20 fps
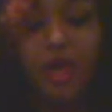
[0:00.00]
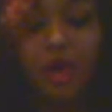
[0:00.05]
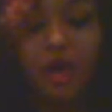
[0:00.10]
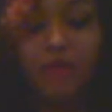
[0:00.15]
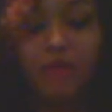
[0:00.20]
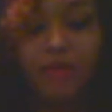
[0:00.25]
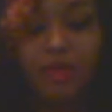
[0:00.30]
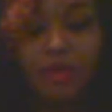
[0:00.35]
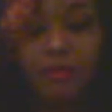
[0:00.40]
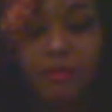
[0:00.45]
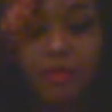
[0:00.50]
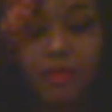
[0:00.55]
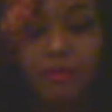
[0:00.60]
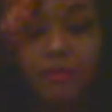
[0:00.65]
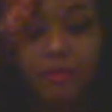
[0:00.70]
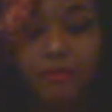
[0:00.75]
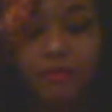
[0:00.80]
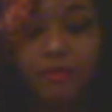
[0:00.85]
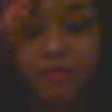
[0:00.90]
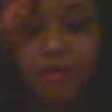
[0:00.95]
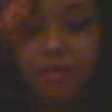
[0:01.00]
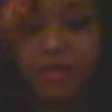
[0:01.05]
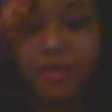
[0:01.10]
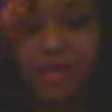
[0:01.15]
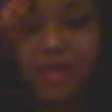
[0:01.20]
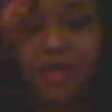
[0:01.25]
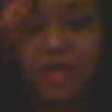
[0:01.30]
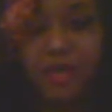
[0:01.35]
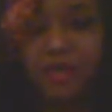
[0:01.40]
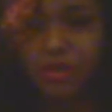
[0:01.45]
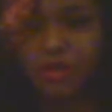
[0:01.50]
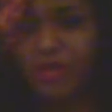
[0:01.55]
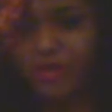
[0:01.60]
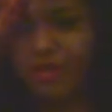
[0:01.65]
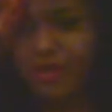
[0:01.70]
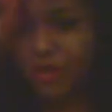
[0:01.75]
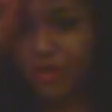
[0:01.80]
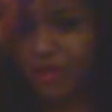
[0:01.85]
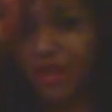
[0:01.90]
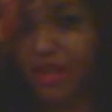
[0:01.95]
of him, and people were saying he looked a
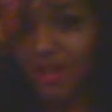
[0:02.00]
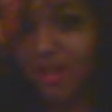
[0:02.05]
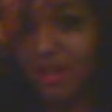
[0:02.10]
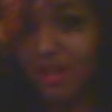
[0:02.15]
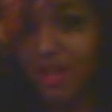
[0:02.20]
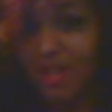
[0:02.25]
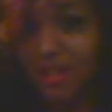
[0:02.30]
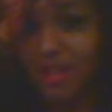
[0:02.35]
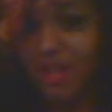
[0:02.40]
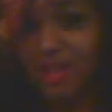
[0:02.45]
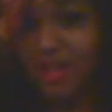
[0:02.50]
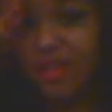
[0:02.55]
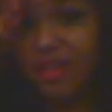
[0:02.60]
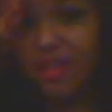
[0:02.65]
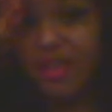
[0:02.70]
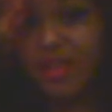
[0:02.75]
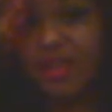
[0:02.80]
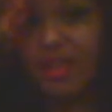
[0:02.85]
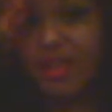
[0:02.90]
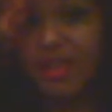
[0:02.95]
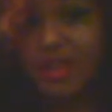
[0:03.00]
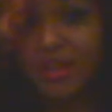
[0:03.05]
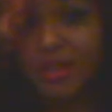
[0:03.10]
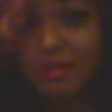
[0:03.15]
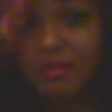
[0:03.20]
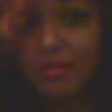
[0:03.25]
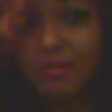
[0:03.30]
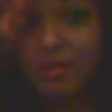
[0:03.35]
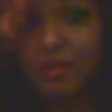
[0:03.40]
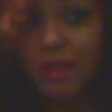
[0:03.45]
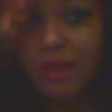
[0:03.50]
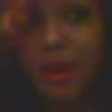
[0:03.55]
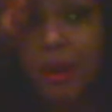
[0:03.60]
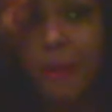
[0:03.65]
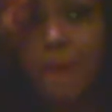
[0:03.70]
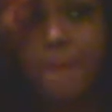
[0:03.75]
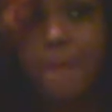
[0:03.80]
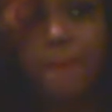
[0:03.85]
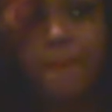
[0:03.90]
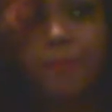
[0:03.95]
lot more healthy than he did
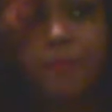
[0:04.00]
before.